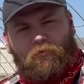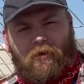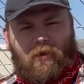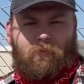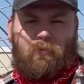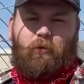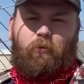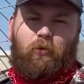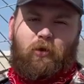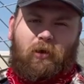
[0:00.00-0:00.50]

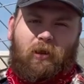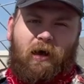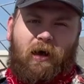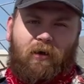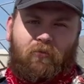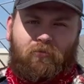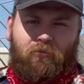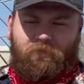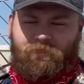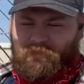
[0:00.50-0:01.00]
framing wood
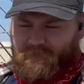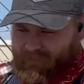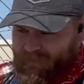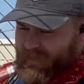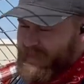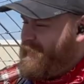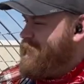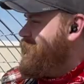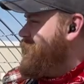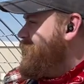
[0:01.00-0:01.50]
off
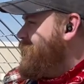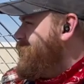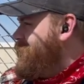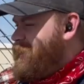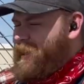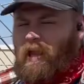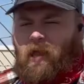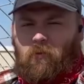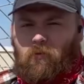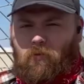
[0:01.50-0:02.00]

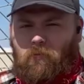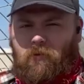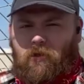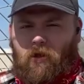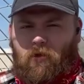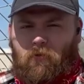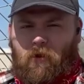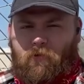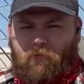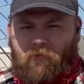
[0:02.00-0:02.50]
and we'll be
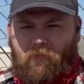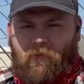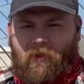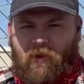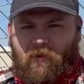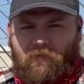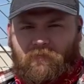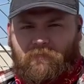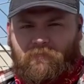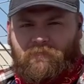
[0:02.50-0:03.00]
all right from
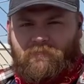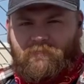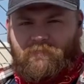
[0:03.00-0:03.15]
there.